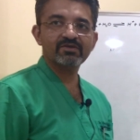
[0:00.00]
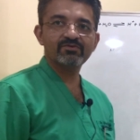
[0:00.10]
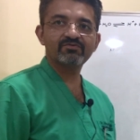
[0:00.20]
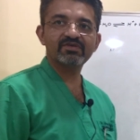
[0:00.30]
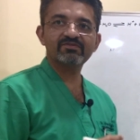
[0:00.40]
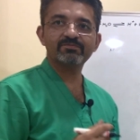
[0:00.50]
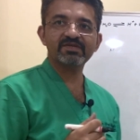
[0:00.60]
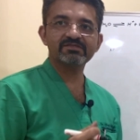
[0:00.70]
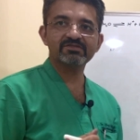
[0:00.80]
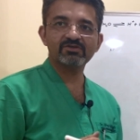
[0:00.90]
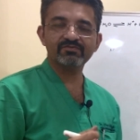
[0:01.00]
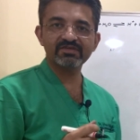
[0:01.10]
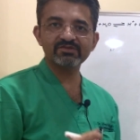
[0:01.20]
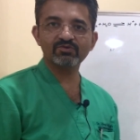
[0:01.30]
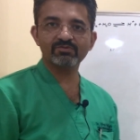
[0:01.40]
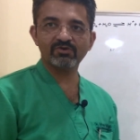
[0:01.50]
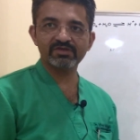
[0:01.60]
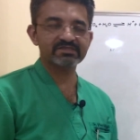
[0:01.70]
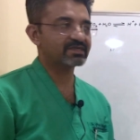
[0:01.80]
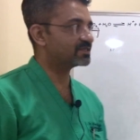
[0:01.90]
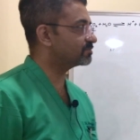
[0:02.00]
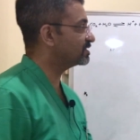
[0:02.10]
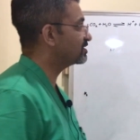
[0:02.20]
with presence of ketone bodies, that is beta